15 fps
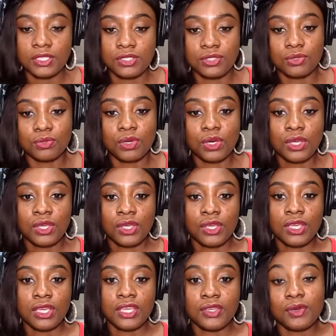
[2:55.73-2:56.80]
So
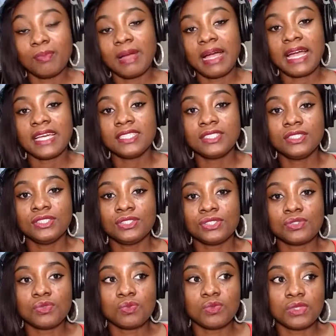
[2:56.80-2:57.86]
in your mind, you
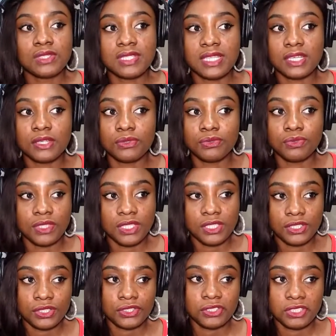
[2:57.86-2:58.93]
just want a good
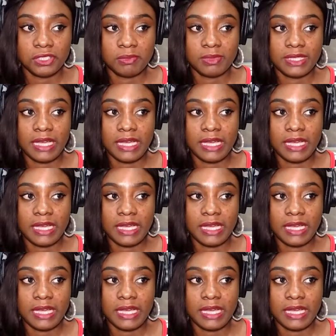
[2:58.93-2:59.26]
relationship